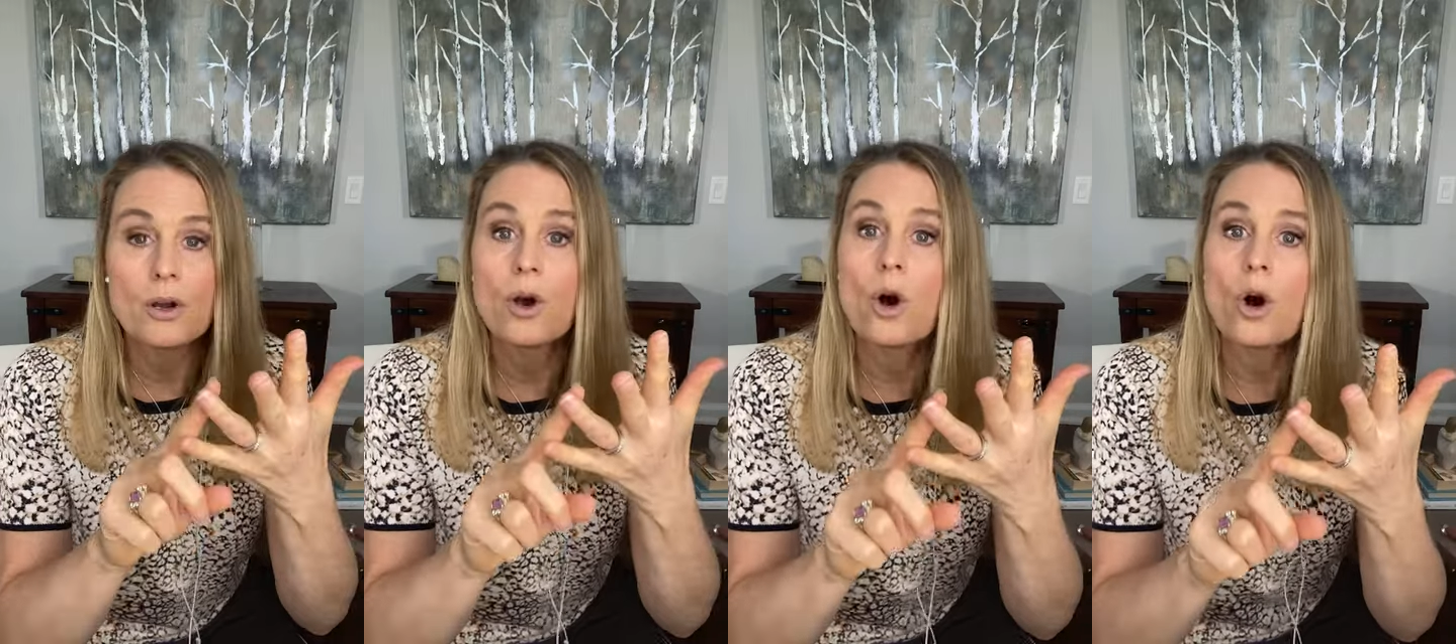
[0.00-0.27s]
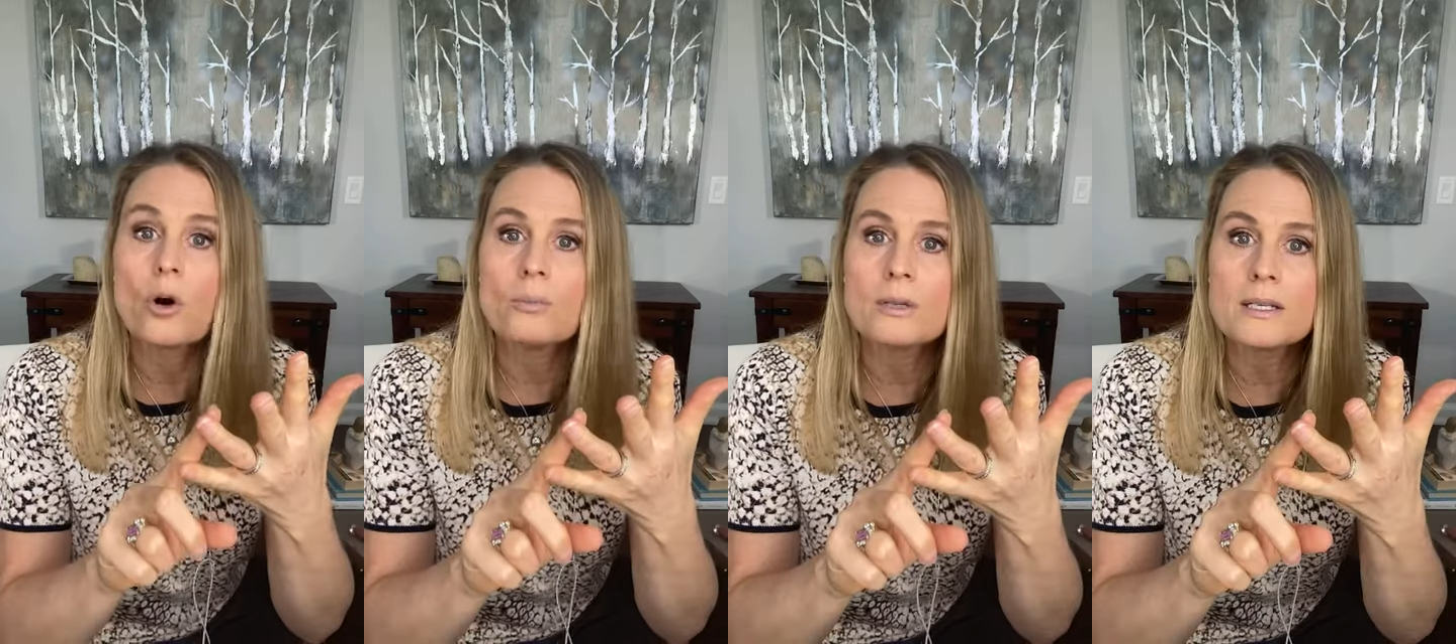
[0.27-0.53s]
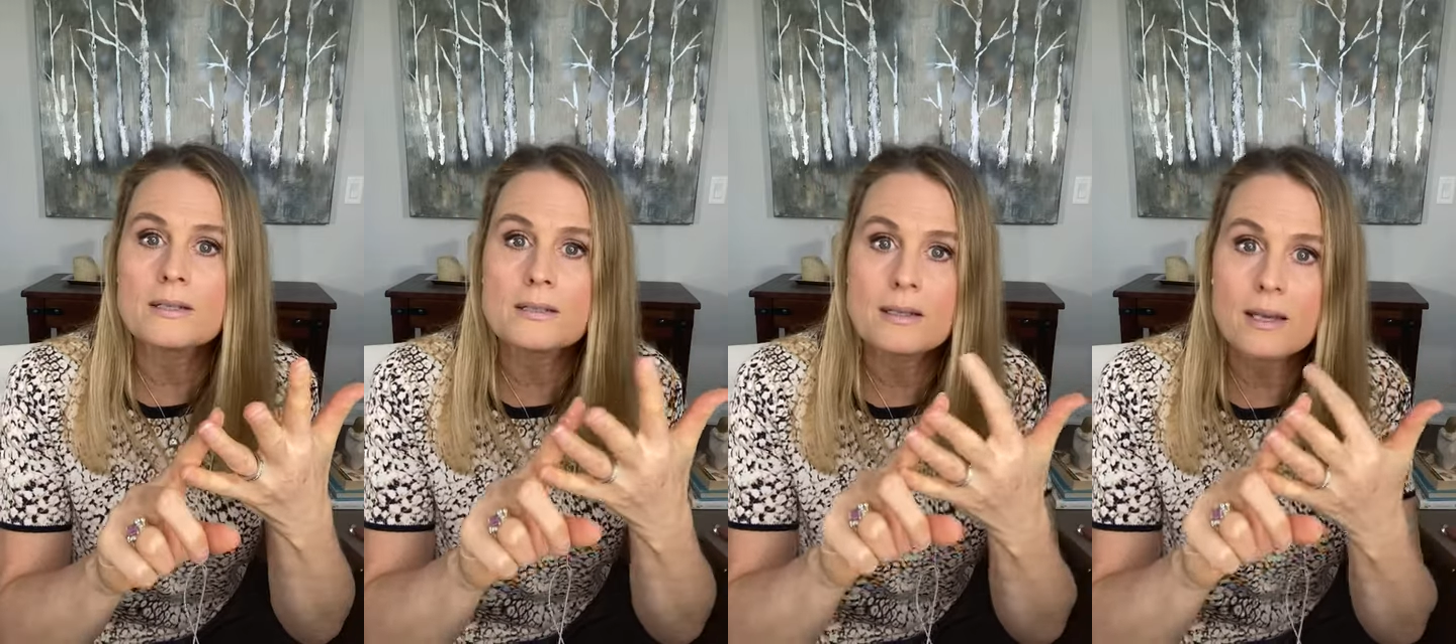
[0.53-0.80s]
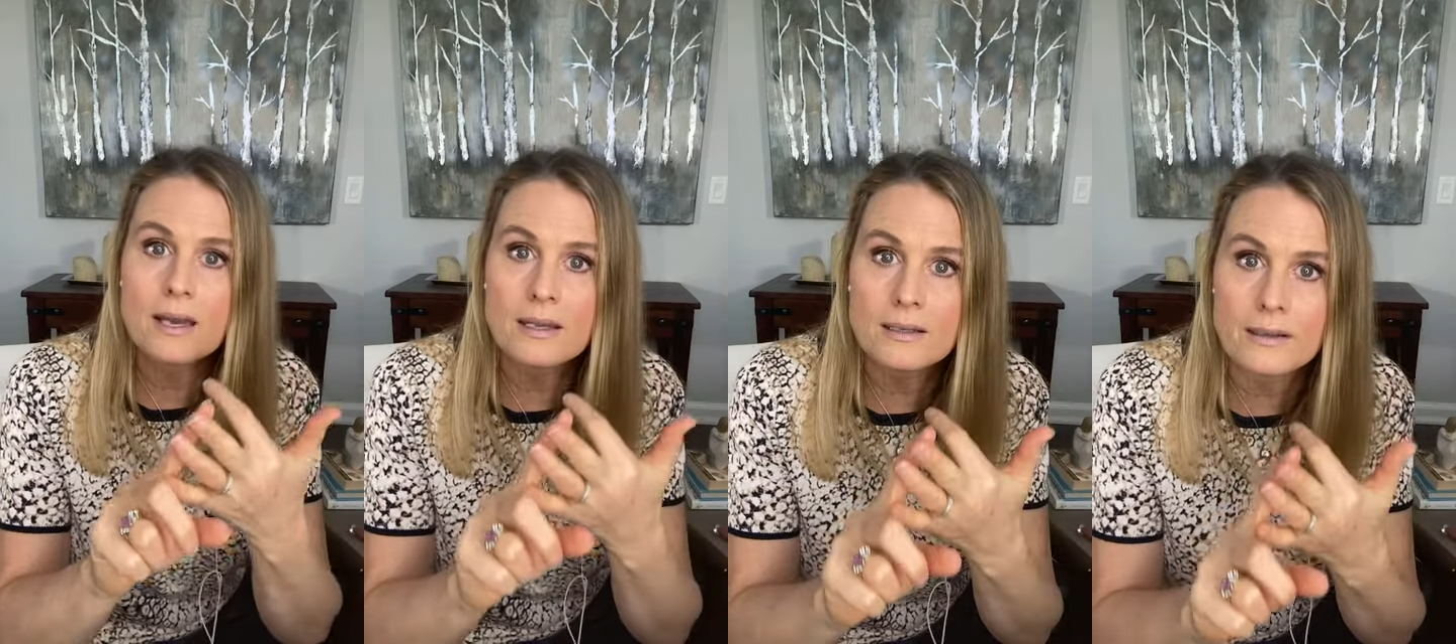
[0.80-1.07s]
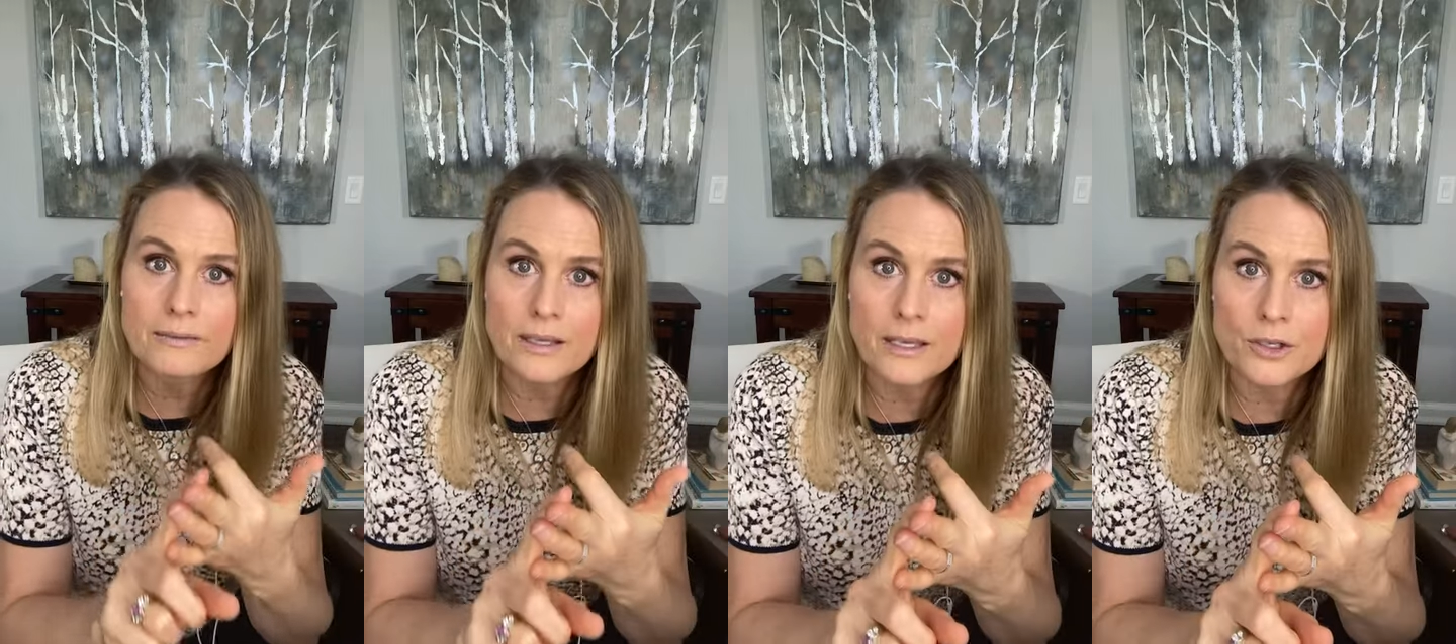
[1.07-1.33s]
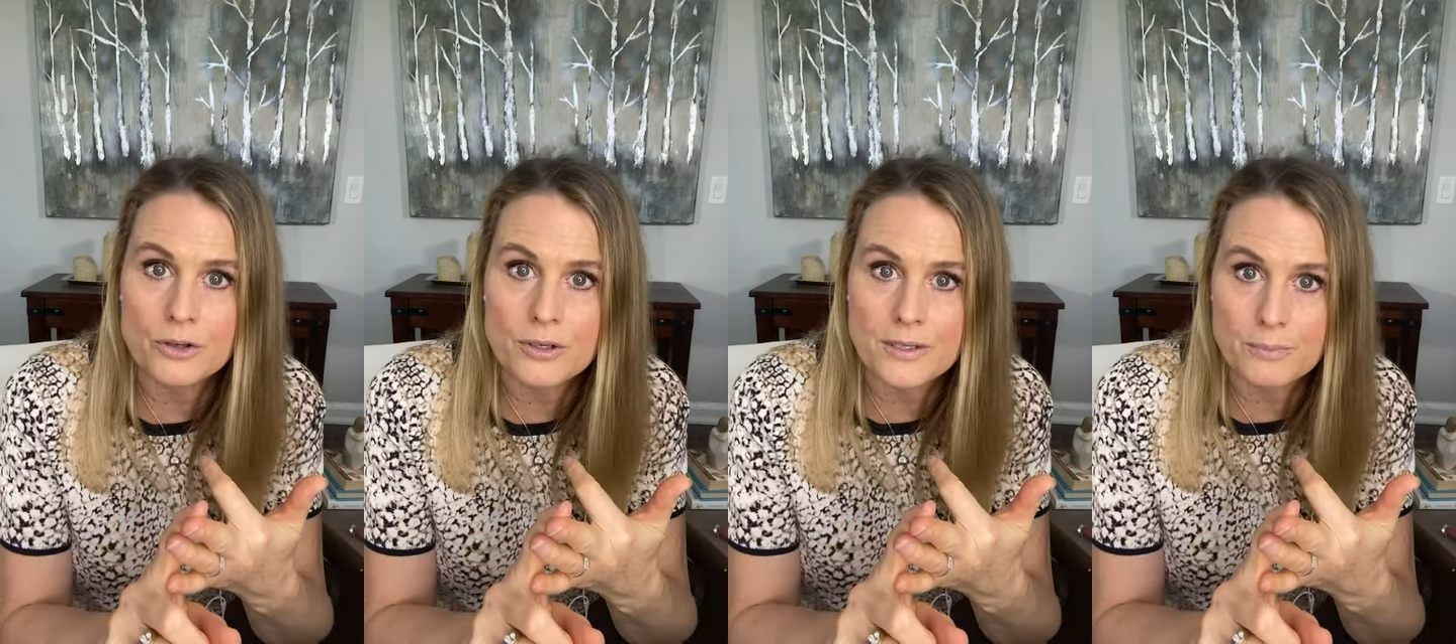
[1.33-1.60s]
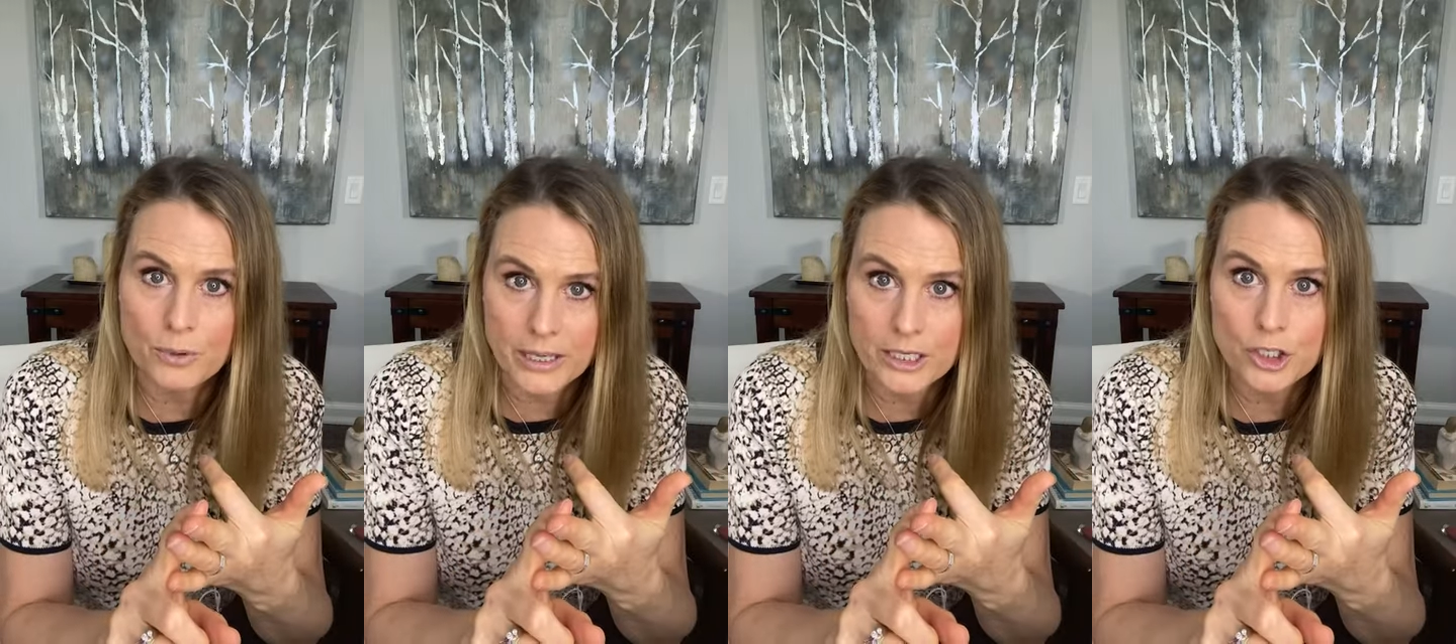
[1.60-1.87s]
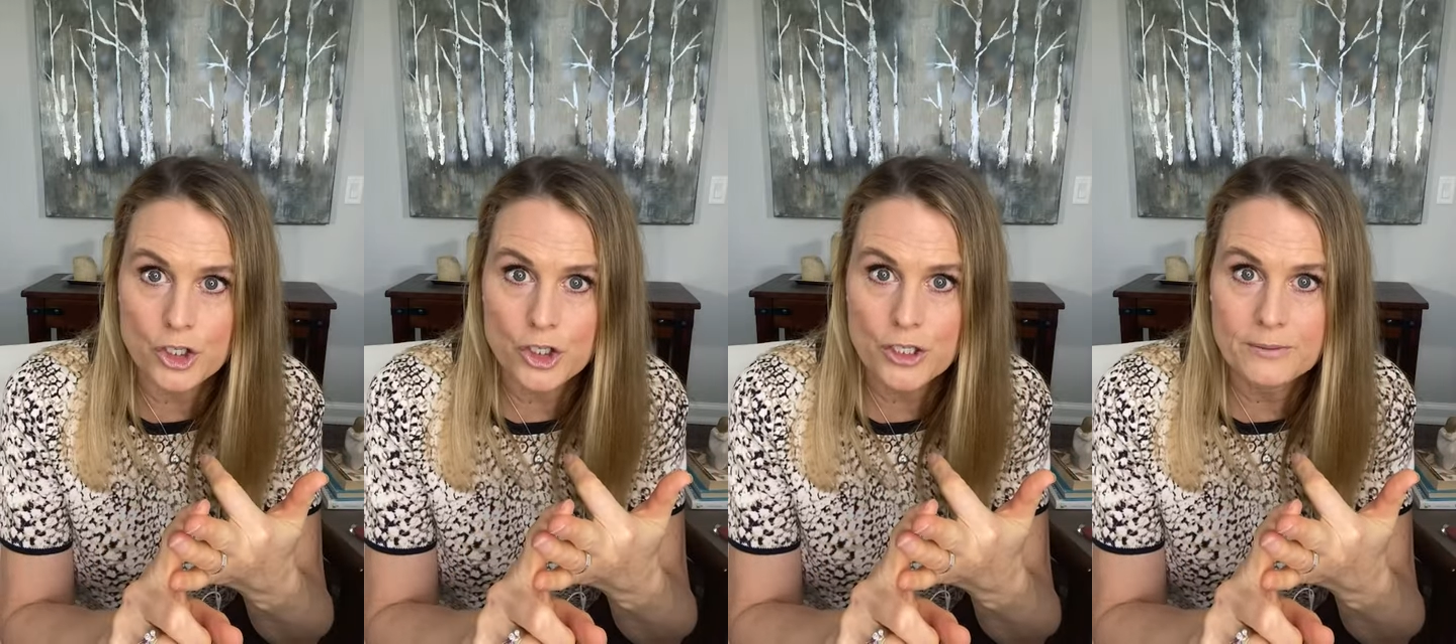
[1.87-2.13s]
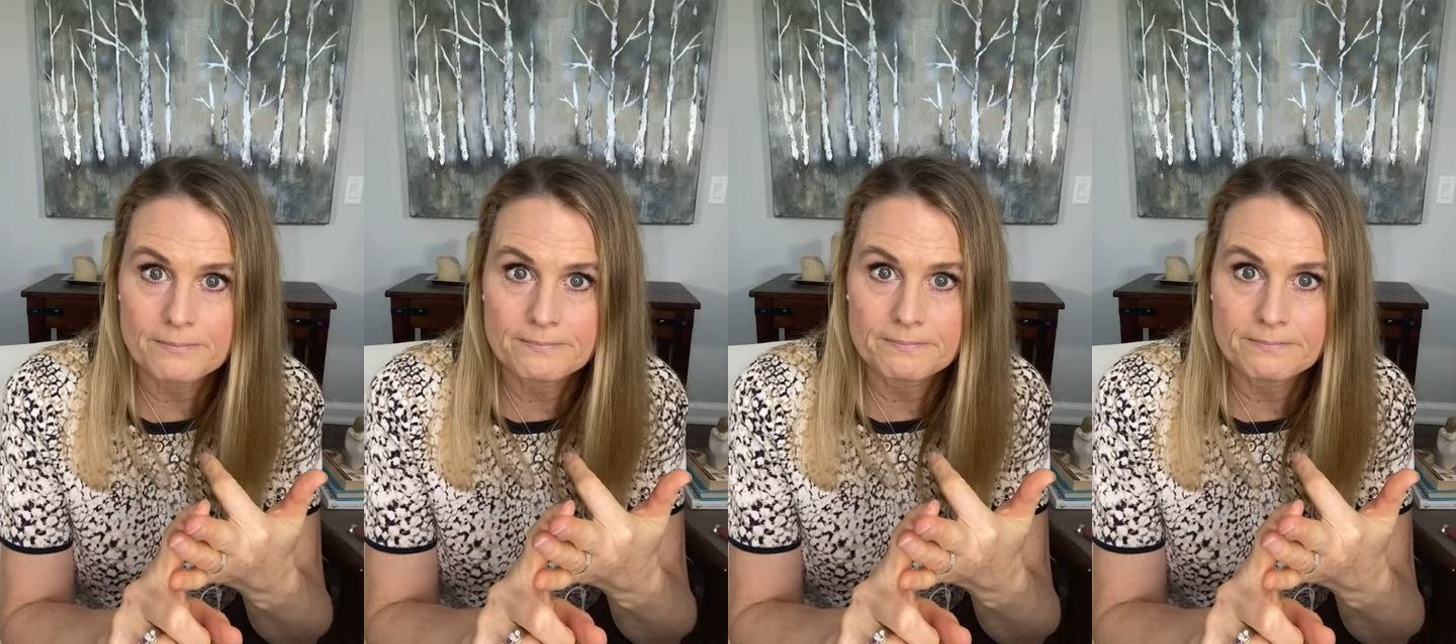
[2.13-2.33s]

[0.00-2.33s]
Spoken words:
homeless, and living under a bridge.